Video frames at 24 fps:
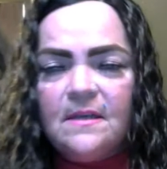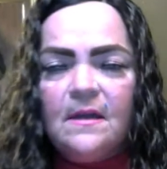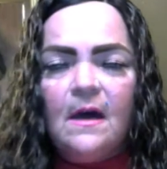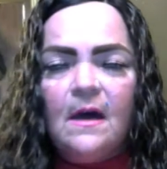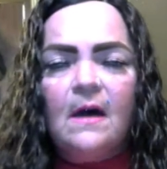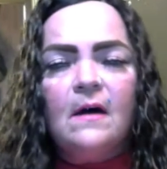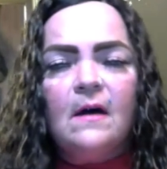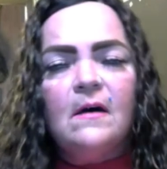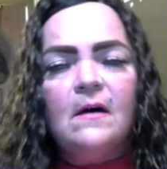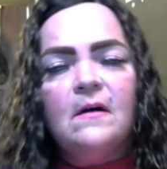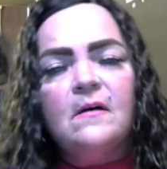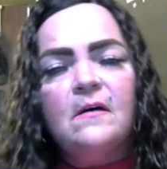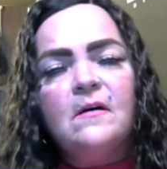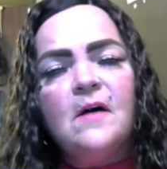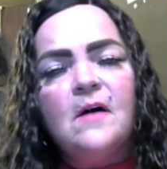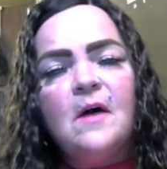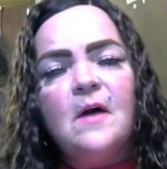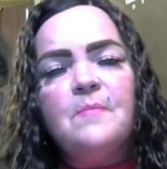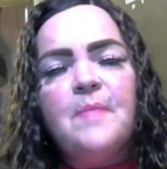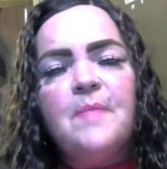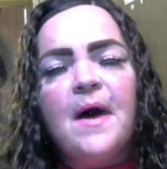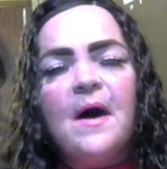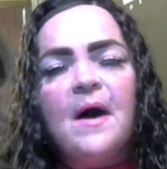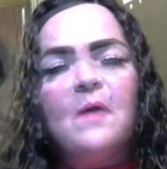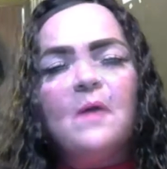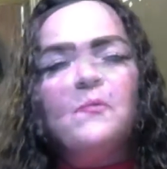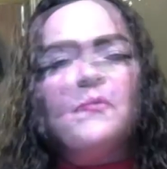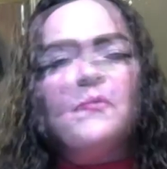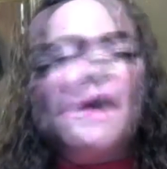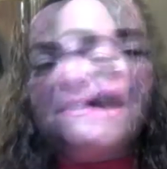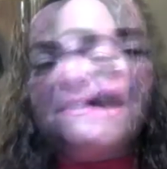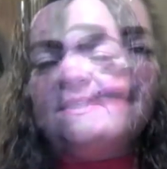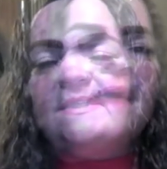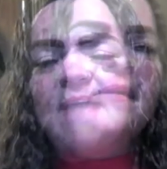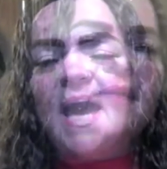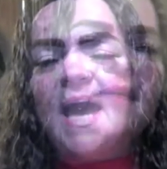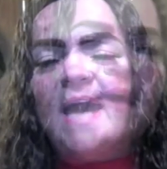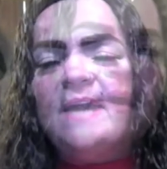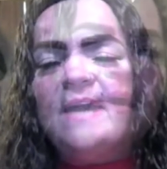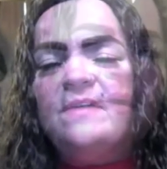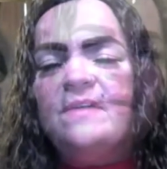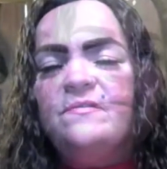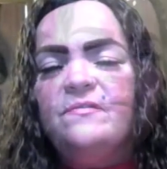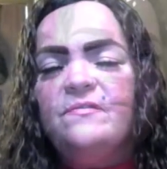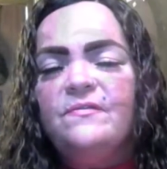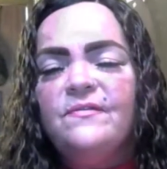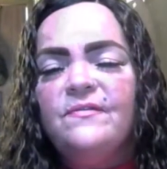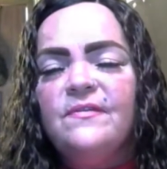uh, about. Be right
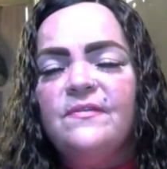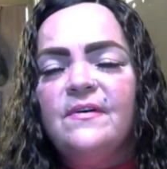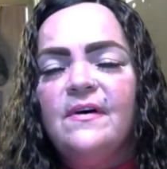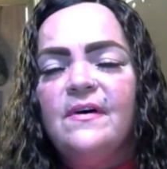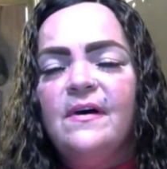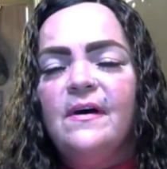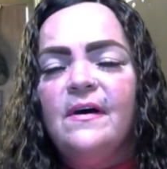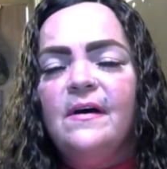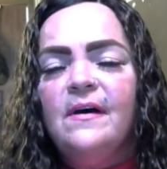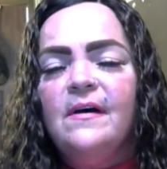safe.